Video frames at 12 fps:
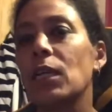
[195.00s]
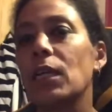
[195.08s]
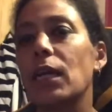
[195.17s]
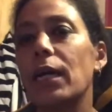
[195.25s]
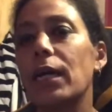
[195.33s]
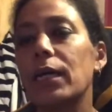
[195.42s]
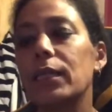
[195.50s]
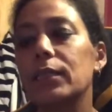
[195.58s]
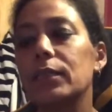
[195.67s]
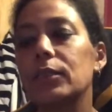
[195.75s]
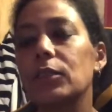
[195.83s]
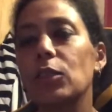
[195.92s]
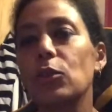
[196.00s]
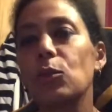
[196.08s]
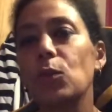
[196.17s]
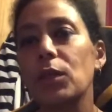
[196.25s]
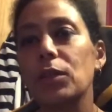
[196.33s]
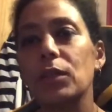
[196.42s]
And the other
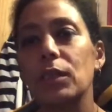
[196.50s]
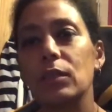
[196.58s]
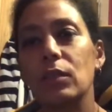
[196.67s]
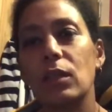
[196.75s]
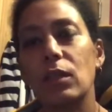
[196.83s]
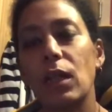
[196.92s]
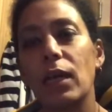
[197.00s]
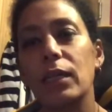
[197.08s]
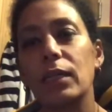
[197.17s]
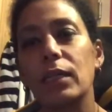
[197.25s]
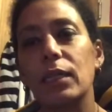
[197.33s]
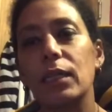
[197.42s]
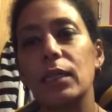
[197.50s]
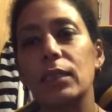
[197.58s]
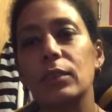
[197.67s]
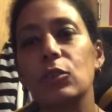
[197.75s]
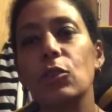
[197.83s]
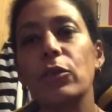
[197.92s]
one that is online
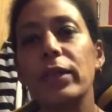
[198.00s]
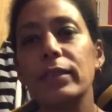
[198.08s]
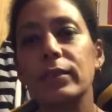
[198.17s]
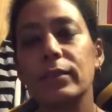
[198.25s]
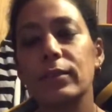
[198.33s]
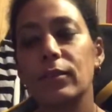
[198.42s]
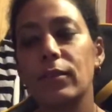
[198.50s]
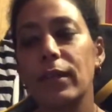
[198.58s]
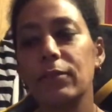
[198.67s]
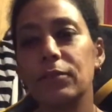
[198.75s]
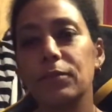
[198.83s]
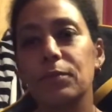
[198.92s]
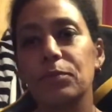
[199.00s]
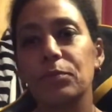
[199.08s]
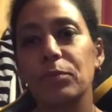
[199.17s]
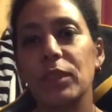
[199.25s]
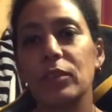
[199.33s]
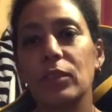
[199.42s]
is Create and Craft,
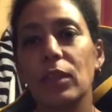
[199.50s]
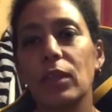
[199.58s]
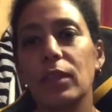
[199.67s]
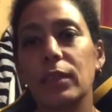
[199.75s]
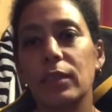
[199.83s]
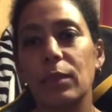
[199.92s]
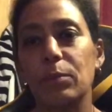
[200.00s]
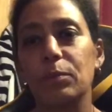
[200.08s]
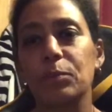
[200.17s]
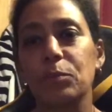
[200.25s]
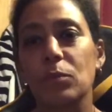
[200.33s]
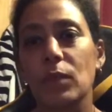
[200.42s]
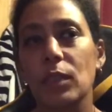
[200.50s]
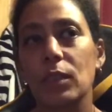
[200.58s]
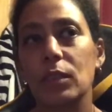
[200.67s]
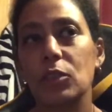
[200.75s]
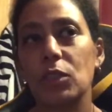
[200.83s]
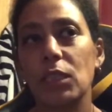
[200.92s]
because I like them,
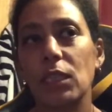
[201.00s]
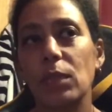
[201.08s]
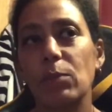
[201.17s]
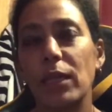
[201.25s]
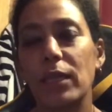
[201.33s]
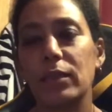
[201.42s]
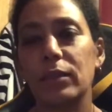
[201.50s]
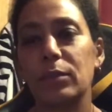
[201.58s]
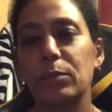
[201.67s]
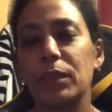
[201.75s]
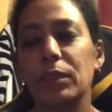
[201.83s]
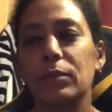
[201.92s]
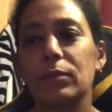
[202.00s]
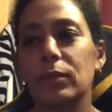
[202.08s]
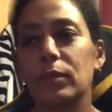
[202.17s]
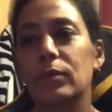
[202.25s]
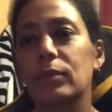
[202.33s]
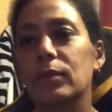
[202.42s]
because you can email them,
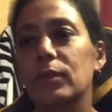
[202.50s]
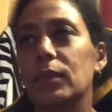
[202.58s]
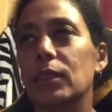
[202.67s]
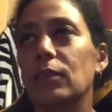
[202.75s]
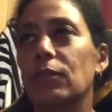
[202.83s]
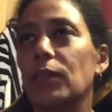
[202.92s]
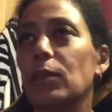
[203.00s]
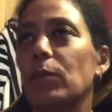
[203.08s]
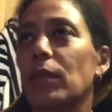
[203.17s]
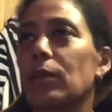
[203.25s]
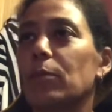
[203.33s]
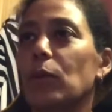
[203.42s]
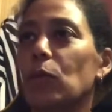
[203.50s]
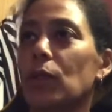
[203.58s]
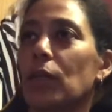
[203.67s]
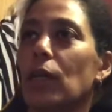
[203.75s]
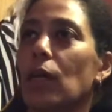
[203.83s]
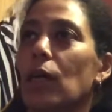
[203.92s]
and if you email them, I want
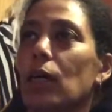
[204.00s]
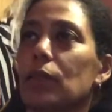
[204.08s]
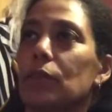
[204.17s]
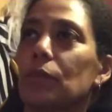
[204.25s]
a card